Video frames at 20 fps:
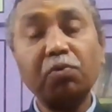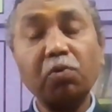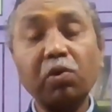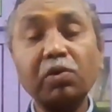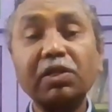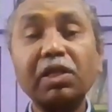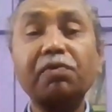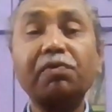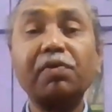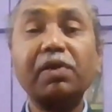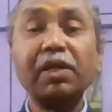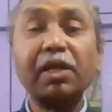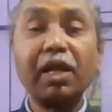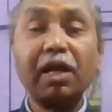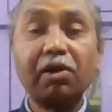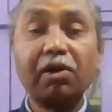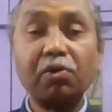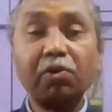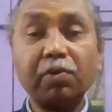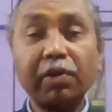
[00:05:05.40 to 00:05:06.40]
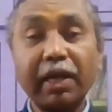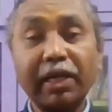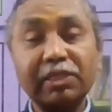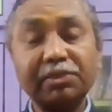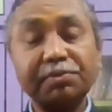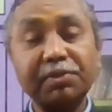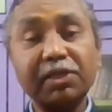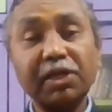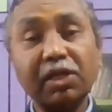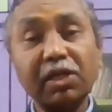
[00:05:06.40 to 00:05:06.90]
more than 1 lakh crore has
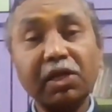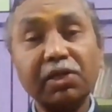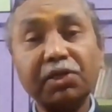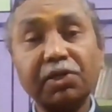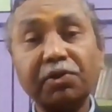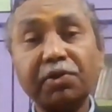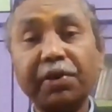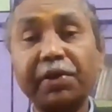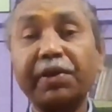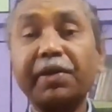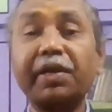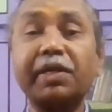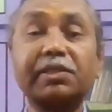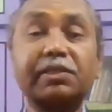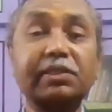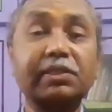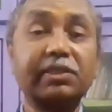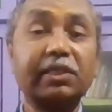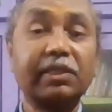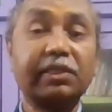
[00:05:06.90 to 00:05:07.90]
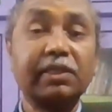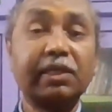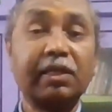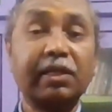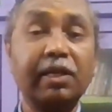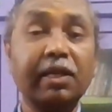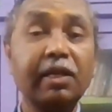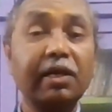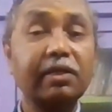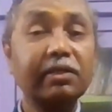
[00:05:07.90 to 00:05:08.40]
been allotted to education sector.
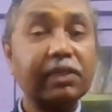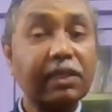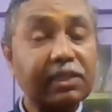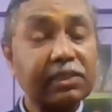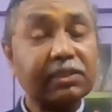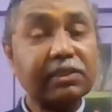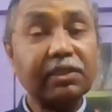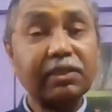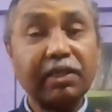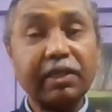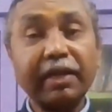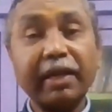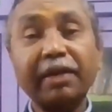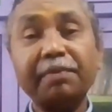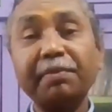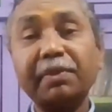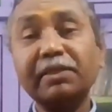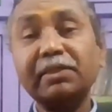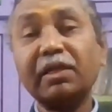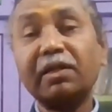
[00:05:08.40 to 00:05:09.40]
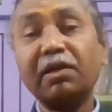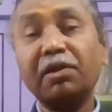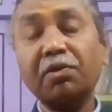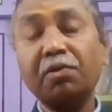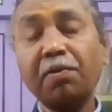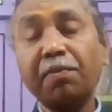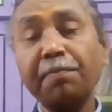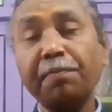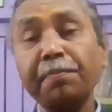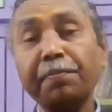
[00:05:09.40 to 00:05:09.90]
That is a great measure, you
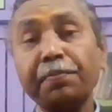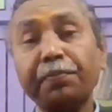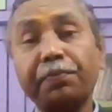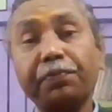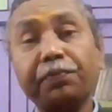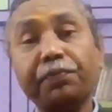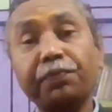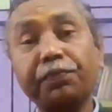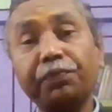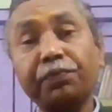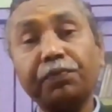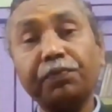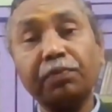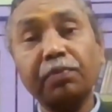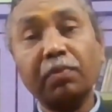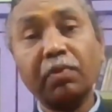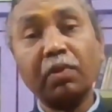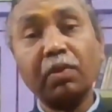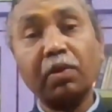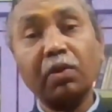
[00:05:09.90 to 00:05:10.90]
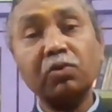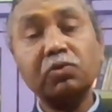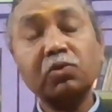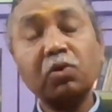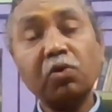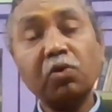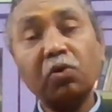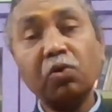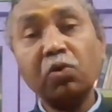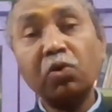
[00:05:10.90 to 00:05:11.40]
know.
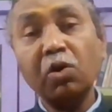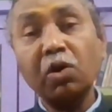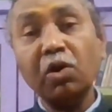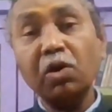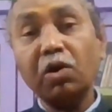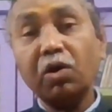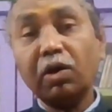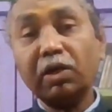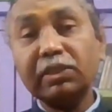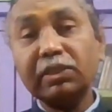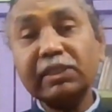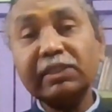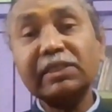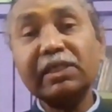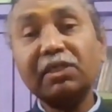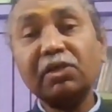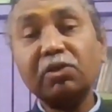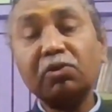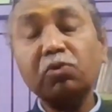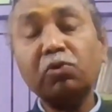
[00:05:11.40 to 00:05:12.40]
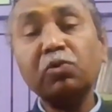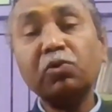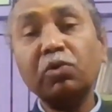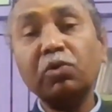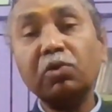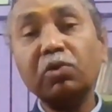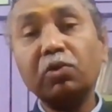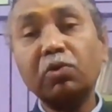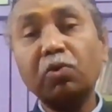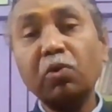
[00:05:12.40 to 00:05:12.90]
So these are the
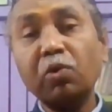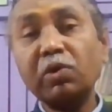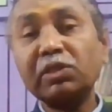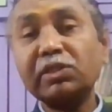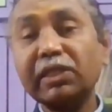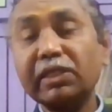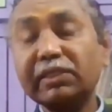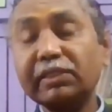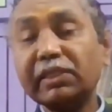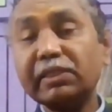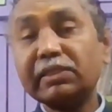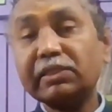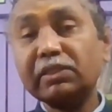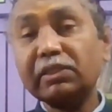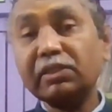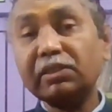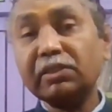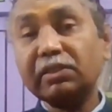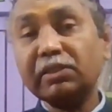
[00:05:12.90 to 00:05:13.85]
core sectors